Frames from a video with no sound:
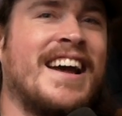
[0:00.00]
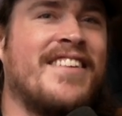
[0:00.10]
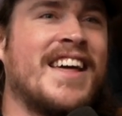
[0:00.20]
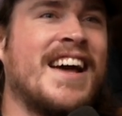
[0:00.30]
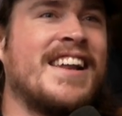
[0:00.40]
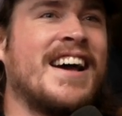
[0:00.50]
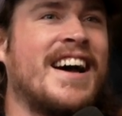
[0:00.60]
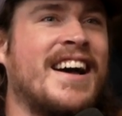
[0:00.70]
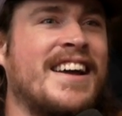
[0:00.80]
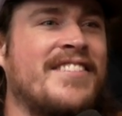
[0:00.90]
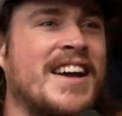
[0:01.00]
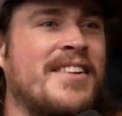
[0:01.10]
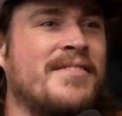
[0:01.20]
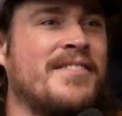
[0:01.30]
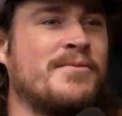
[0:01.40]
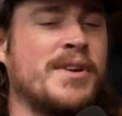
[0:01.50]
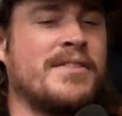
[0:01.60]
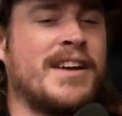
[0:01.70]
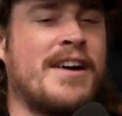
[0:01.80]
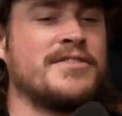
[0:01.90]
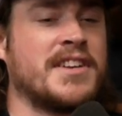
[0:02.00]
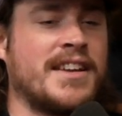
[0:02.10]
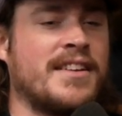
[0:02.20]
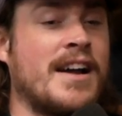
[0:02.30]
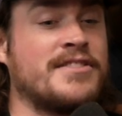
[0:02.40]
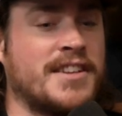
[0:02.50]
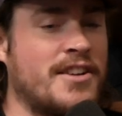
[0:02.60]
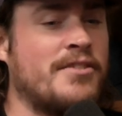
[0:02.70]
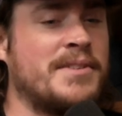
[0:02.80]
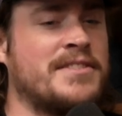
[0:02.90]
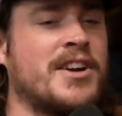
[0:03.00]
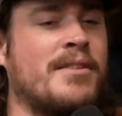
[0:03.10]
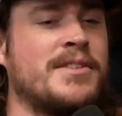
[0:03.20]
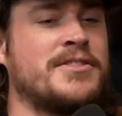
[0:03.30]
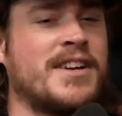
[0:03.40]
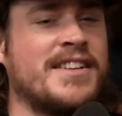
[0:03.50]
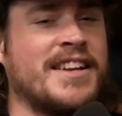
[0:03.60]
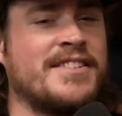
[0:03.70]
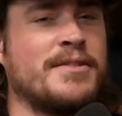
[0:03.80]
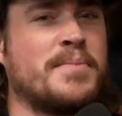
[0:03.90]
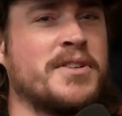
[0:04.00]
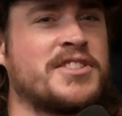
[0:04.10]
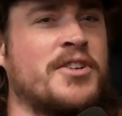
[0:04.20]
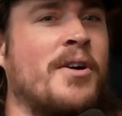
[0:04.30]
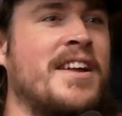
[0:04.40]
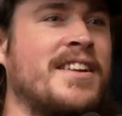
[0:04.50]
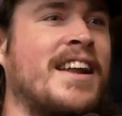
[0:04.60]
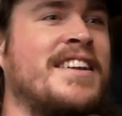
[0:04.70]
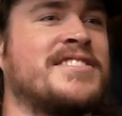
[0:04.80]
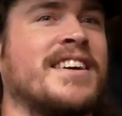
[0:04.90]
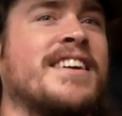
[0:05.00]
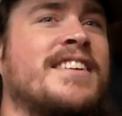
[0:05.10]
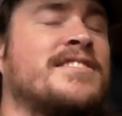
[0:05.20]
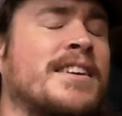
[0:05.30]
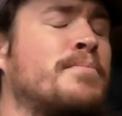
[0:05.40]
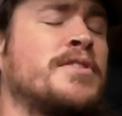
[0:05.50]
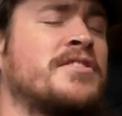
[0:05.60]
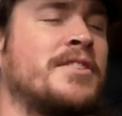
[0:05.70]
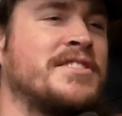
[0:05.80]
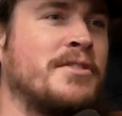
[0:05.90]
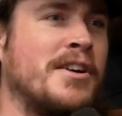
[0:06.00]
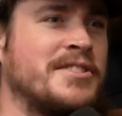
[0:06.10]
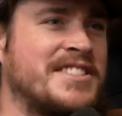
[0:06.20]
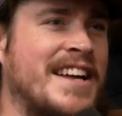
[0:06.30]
And then I was like, yo, me and Tommy are trying to get into Puss Coin, and he's like, Puss Coin's gross.